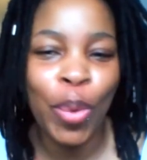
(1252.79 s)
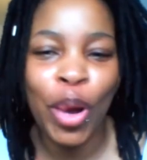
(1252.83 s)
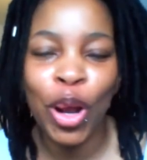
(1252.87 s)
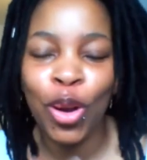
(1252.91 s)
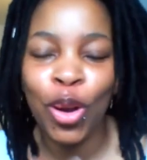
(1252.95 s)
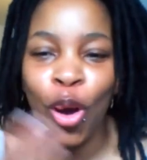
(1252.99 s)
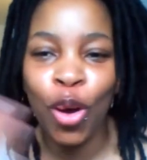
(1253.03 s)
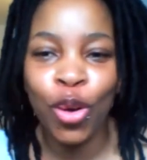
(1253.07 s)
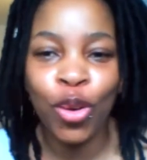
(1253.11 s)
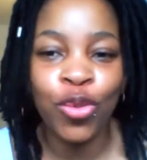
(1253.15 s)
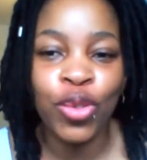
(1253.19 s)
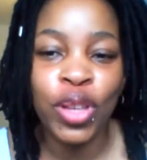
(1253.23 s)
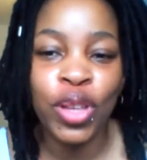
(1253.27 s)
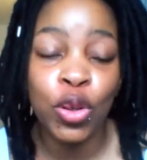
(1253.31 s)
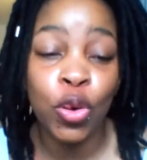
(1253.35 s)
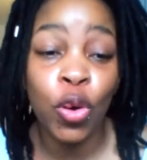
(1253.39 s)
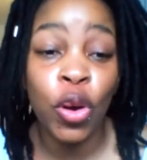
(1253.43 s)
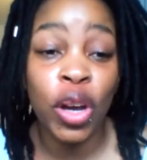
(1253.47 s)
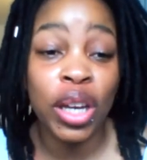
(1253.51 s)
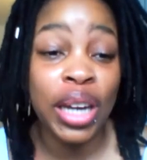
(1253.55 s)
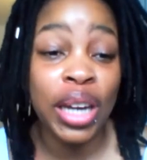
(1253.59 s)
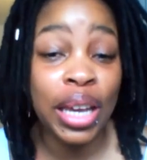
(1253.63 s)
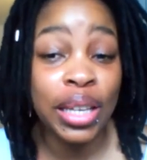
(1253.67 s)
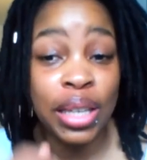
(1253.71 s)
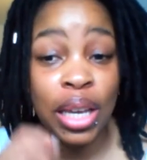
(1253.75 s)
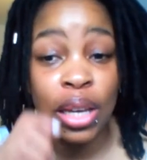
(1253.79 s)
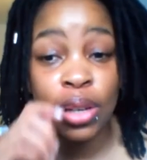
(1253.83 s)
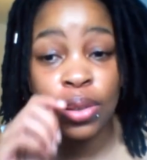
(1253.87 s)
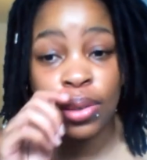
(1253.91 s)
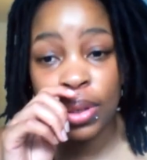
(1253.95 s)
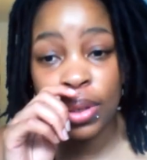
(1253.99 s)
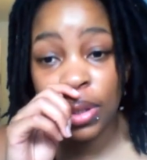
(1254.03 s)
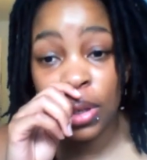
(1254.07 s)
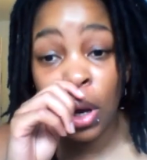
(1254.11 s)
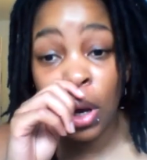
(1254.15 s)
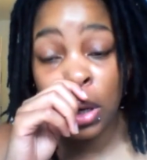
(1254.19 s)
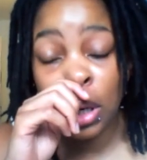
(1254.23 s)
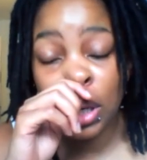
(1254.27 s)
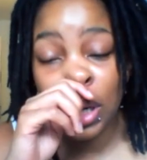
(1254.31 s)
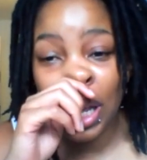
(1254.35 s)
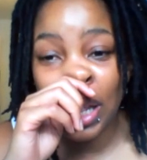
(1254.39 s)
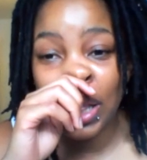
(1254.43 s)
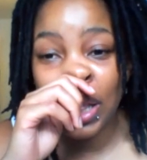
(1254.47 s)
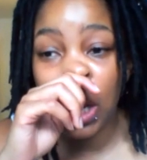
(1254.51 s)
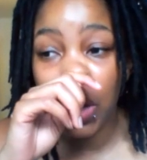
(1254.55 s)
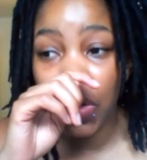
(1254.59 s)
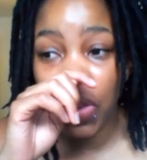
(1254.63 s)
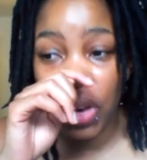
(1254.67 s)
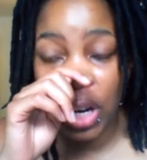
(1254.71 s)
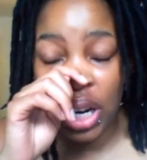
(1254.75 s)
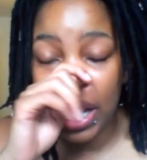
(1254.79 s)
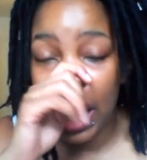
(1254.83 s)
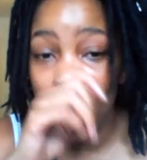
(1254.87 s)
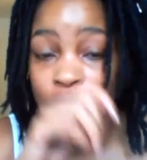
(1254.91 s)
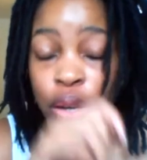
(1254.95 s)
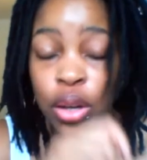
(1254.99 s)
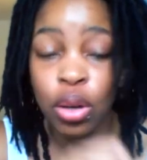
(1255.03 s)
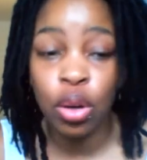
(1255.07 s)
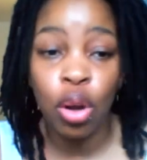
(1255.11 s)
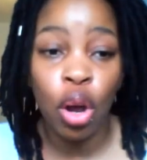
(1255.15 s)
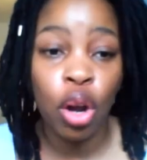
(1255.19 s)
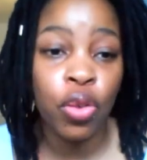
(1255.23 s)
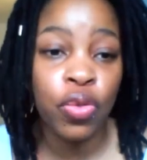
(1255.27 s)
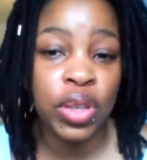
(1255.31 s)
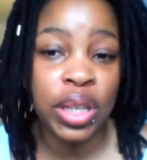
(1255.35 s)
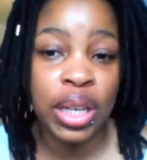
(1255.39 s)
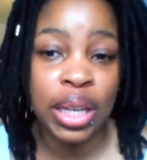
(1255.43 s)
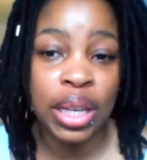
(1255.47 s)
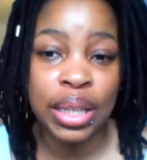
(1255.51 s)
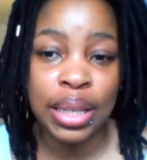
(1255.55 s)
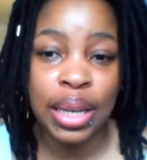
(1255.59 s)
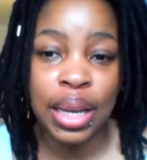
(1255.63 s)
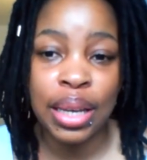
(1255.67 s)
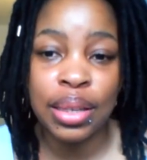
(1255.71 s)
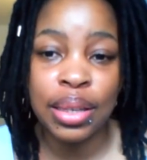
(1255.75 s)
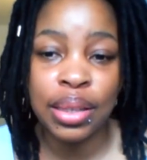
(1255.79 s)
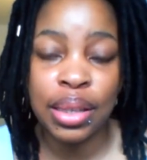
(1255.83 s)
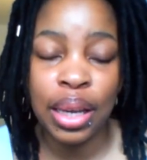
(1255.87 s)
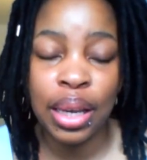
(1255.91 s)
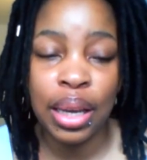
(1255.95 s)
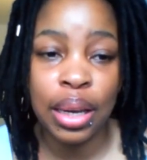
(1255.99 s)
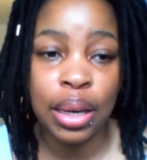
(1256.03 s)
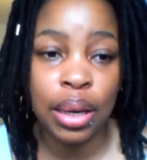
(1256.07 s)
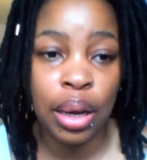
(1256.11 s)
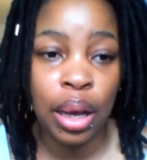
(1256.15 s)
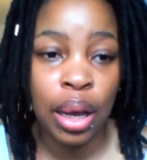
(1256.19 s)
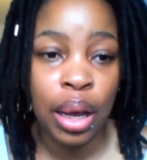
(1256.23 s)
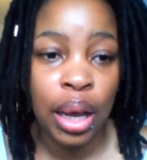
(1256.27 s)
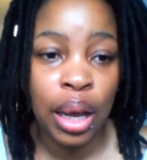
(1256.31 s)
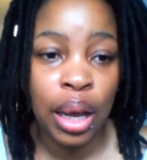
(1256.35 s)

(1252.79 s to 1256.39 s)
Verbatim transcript: A lot of these organizations started, and they really had a lot of success in